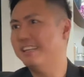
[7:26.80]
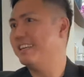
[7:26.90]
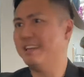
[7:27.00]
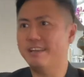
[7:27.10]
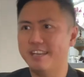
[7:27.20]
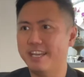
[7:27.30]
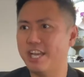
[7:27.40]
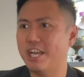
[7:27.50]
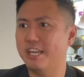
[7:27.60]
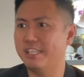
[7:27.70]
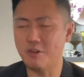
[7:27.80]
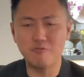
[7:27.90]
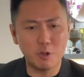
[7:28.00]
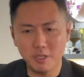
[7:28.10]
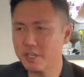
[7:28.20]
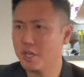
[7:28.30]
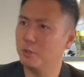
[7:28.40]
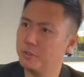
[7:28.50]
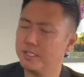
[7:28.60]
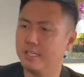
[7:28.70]
The roller
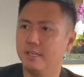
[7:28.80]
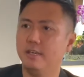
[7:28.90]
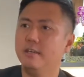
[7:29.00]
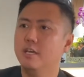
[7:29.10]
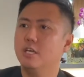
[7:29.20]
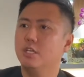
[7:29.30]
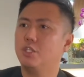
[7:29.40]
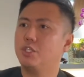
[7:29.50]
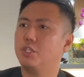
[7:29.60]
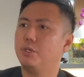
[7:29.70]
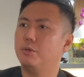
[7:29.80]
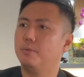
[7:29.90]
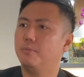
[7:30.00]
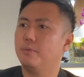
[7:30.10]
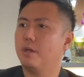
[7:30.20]
coaster. Be kind to yourself.